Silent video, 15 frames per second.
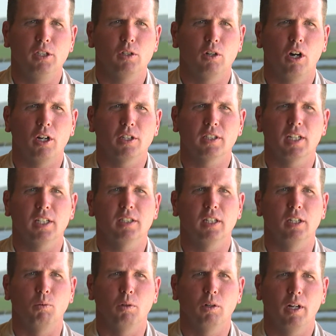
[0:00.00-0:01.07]
to ask us
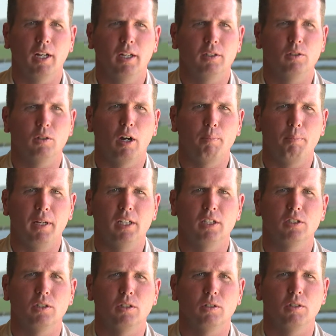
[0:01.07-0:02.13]
and we'll do our
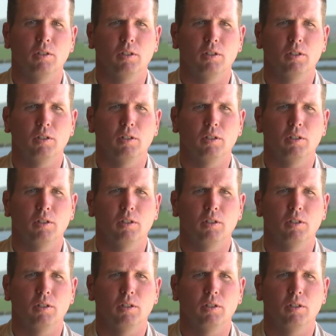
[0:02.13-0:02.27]
best to